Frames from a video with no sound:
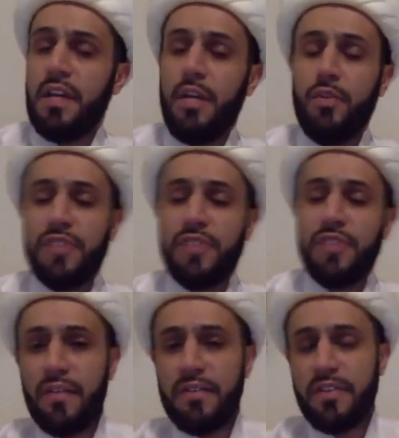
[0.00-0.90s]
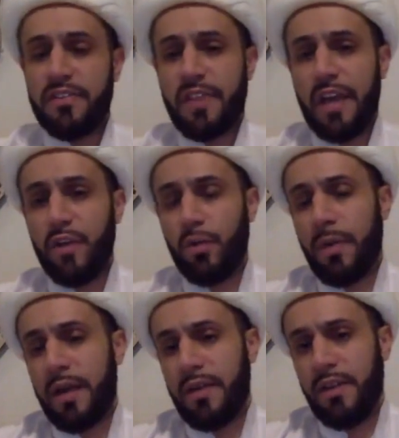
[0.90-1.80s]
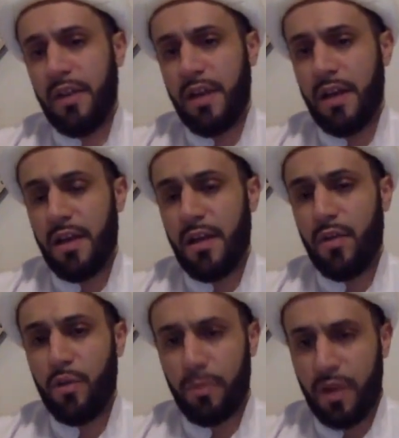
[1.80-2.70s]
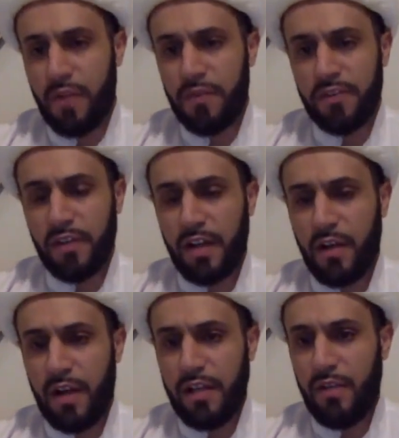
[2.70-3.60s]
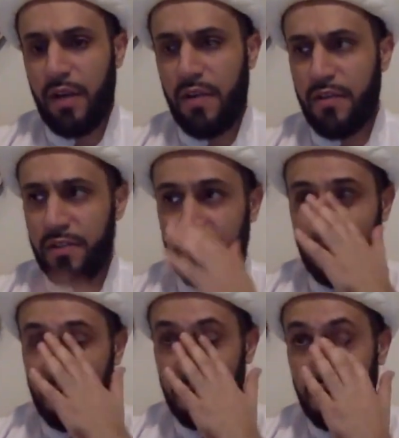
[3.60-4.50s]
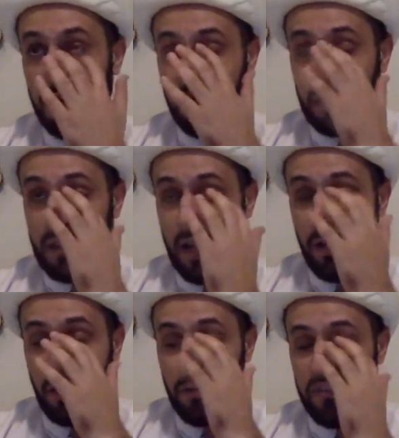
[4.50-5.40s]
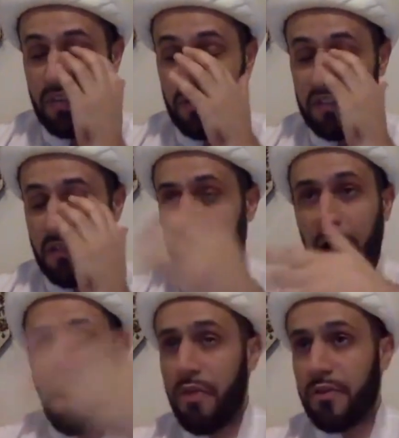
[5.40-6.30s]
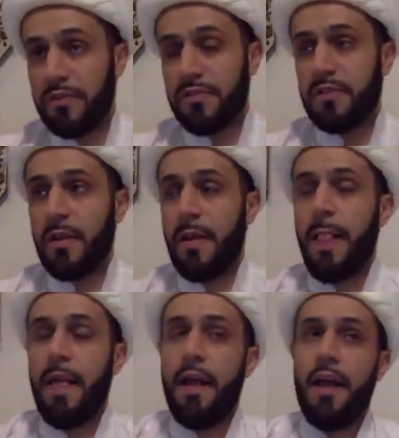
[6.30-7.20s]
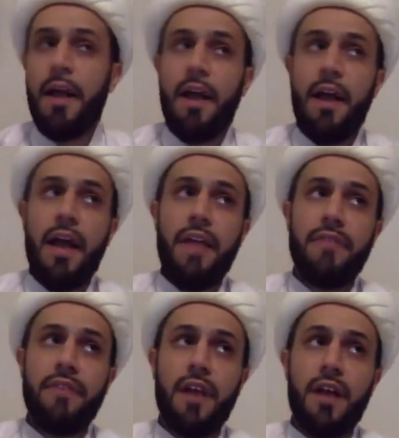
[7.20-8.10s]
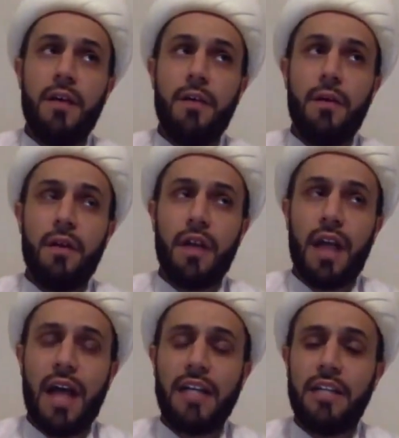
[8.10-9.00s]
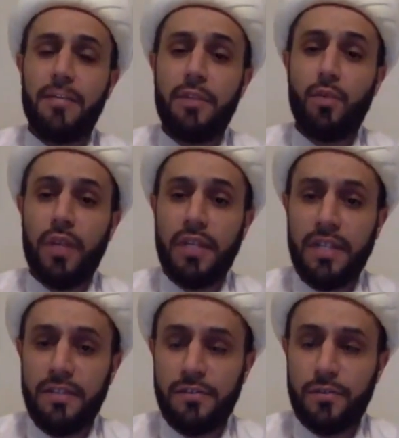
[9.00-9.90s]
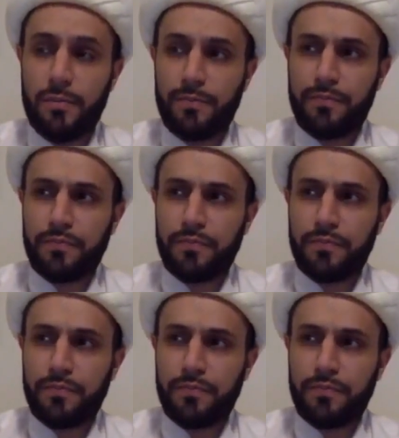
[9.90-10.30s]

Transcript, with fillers: he was not given this title by the Prophet sallallahu alaihi wasallam. This is a title that was given to him by others. And Khalid ibn al-Walid,